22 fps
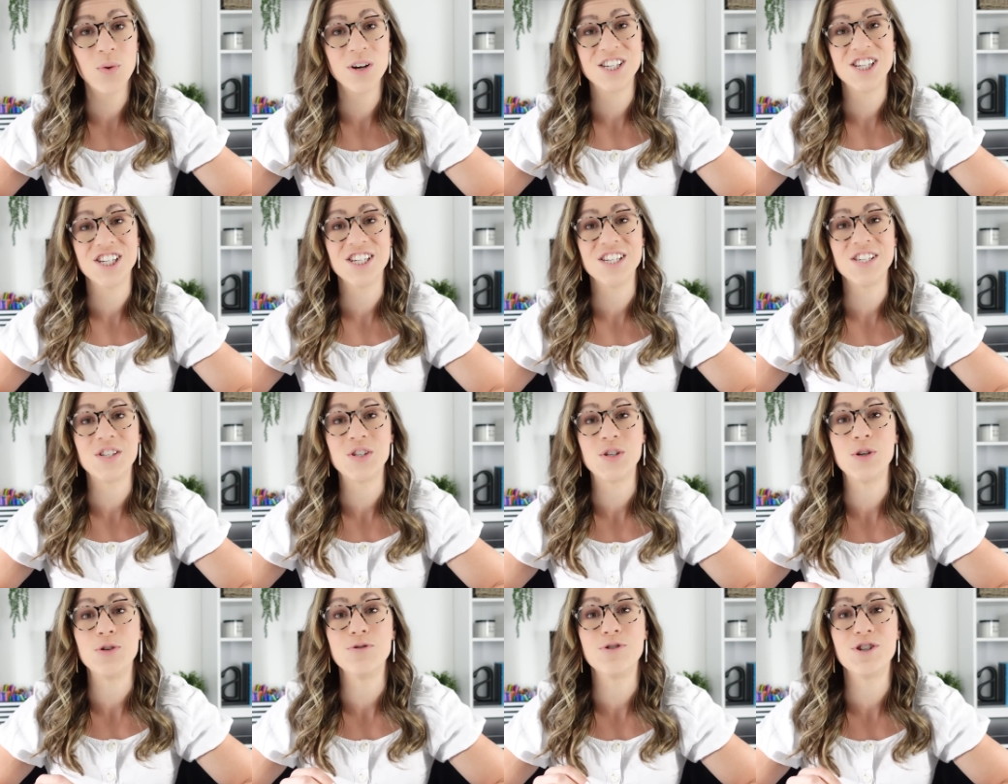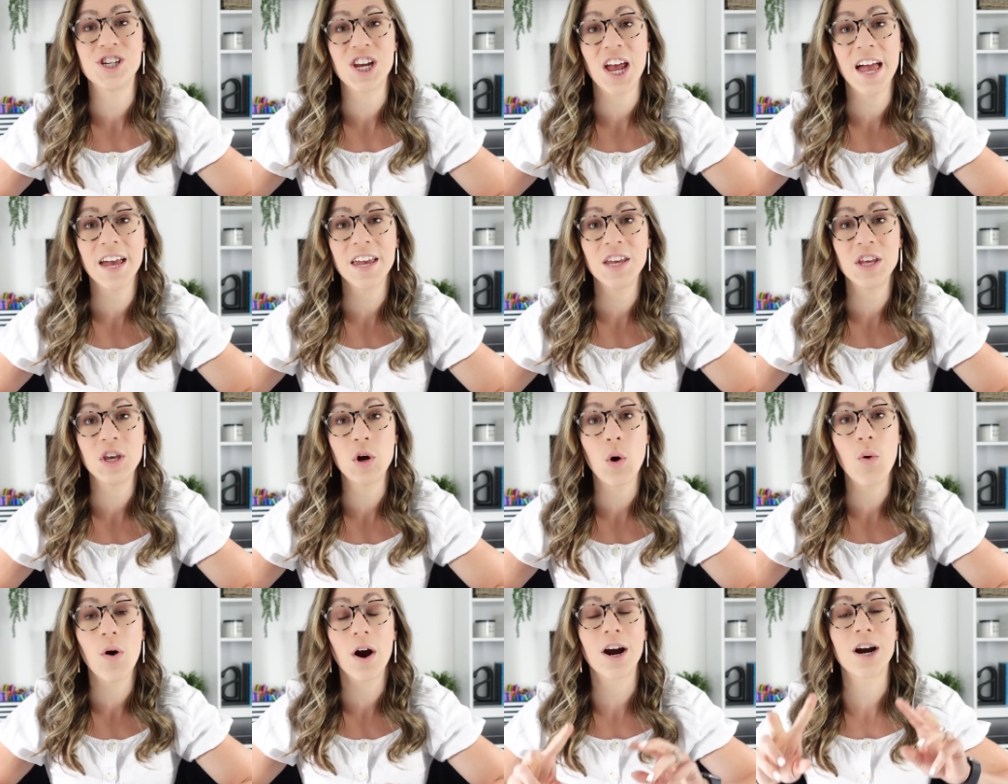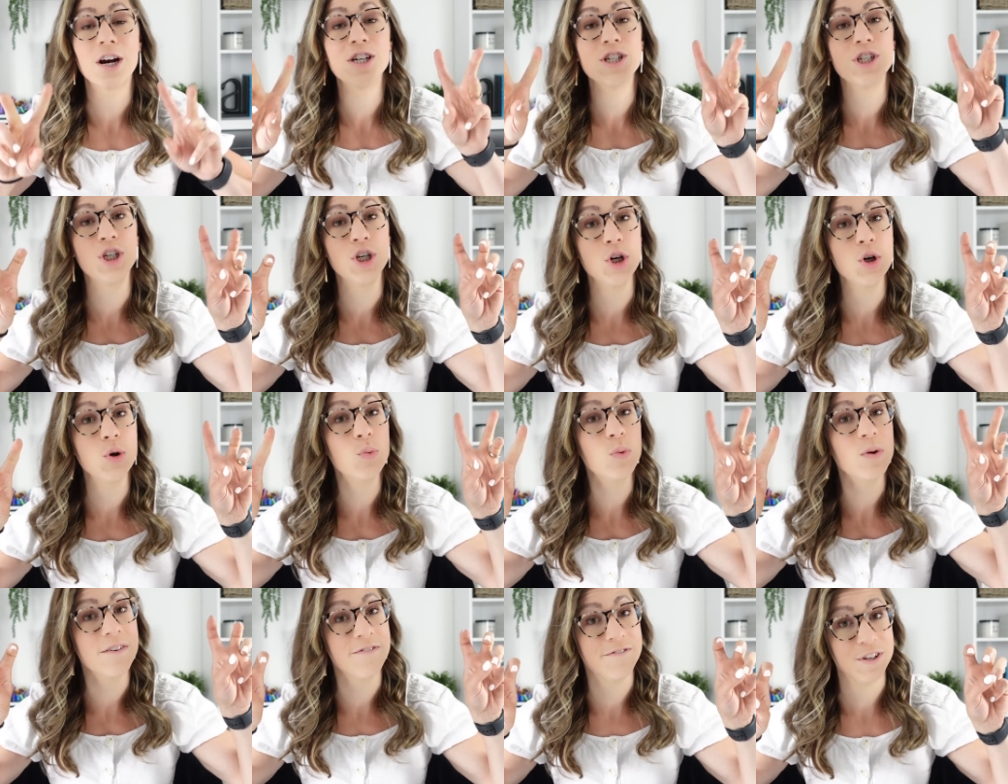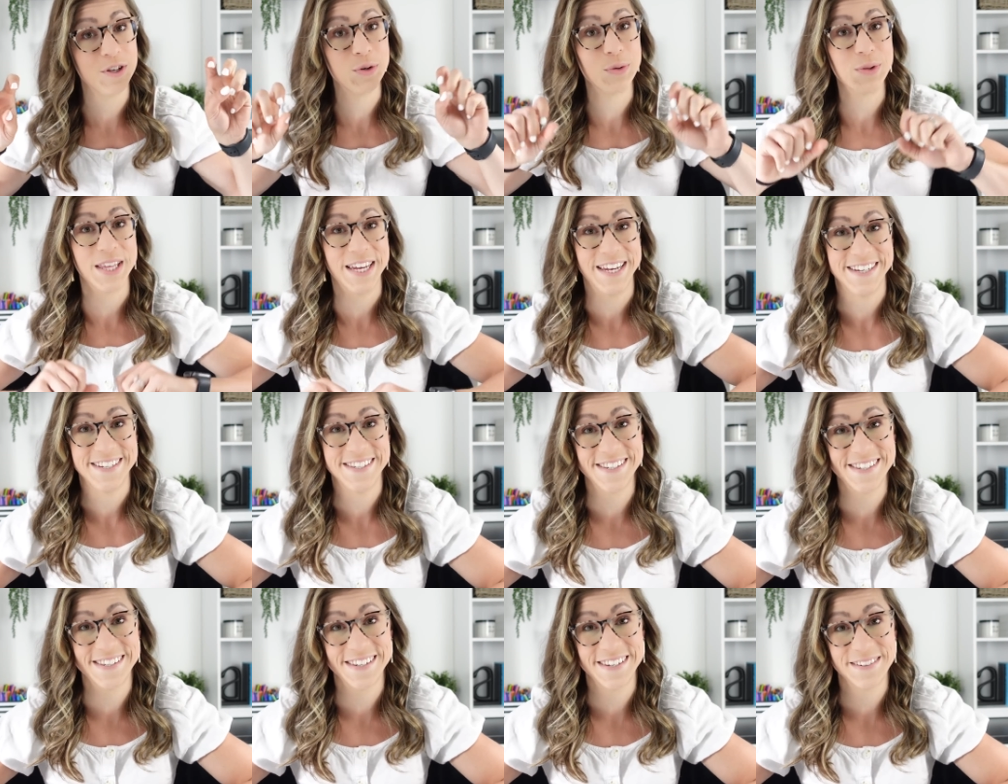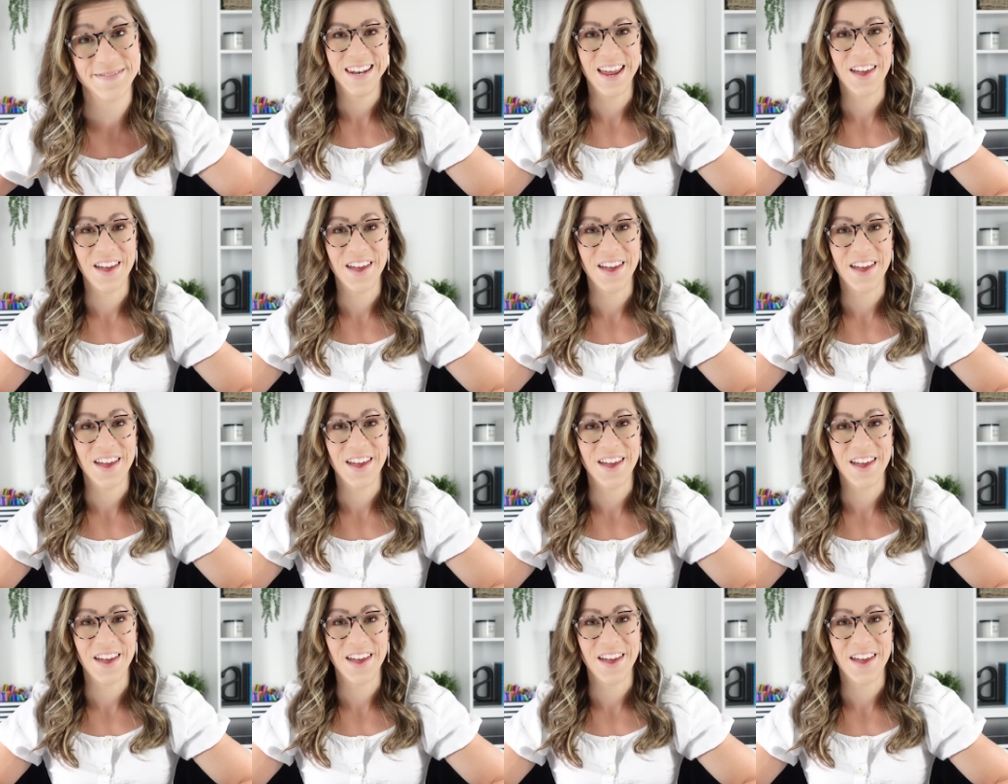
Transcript: which is to check your to-review list.